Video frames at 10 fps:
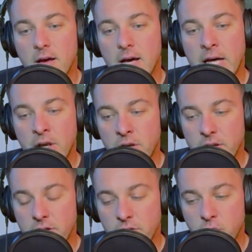And
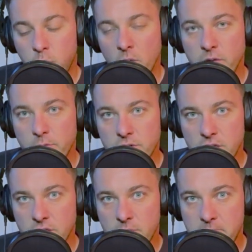the one that was
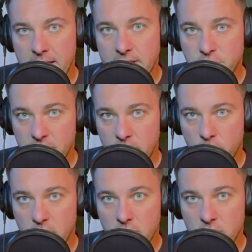on the major
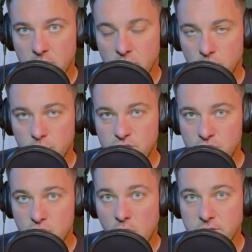network was
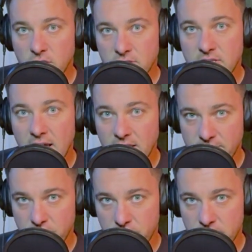not on
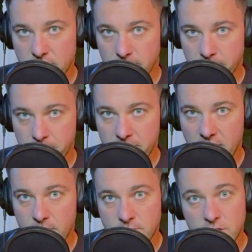television.
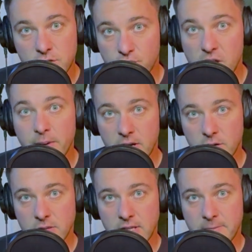It was streaming
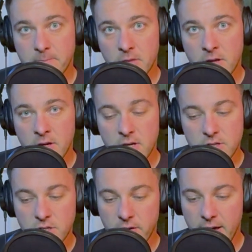only.
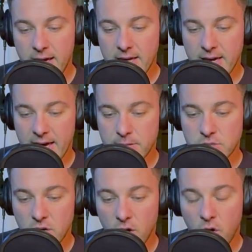So 8
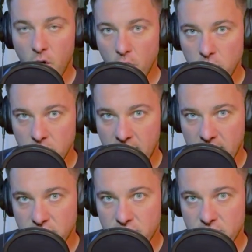games all
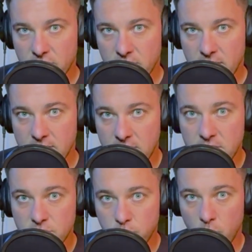have at
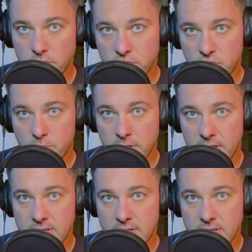least one Super League